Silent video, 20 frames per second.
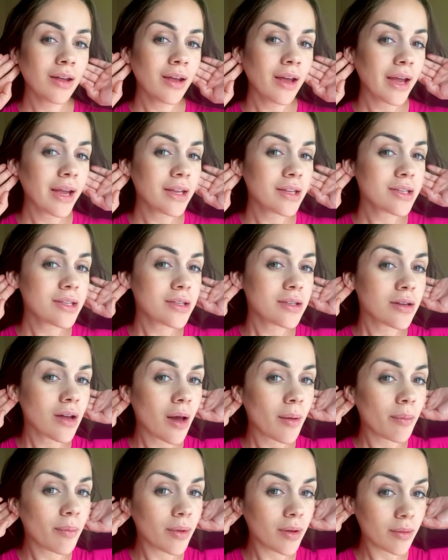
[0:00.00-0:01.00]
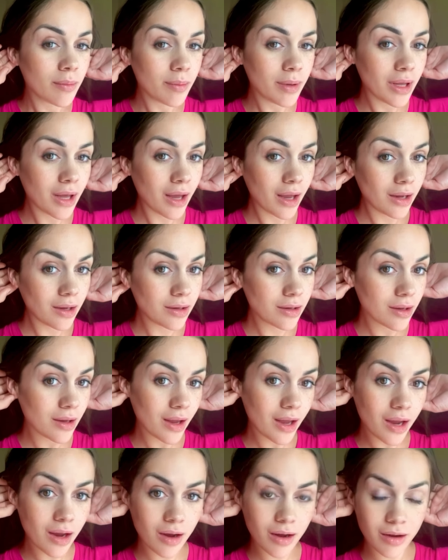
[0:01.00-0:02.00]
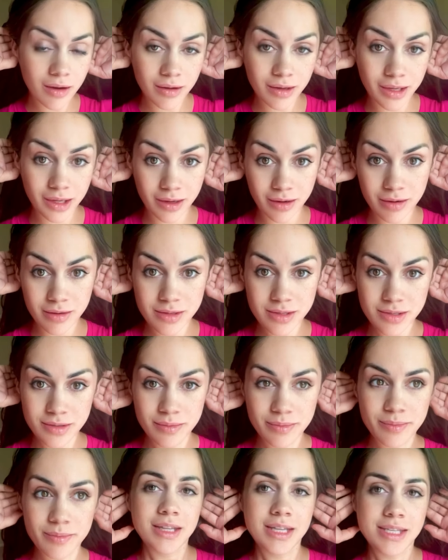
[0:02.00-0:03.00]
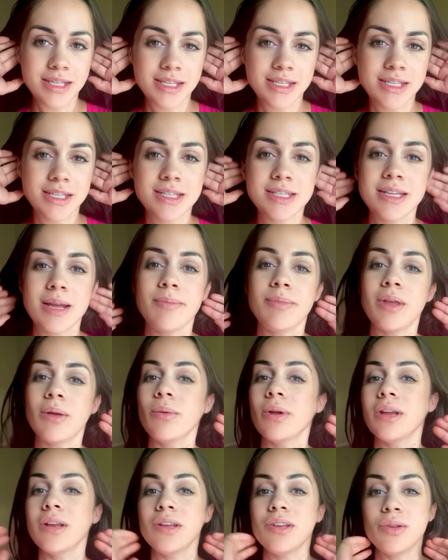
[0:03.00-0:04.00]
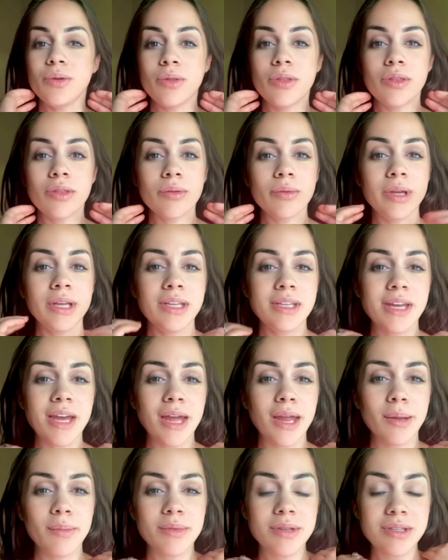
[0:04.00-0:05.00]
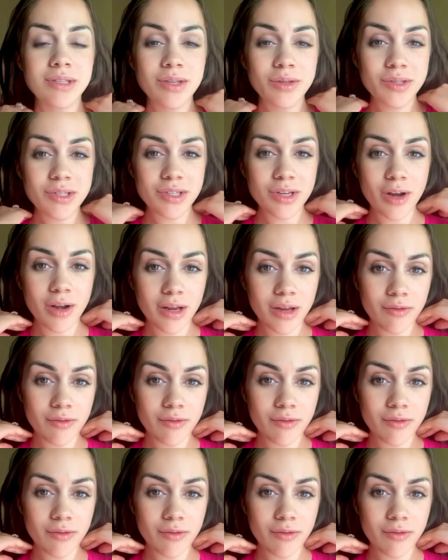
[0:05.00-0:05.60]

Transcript: and stop behind our ears. This is a step that we're going to do 3 times. So starting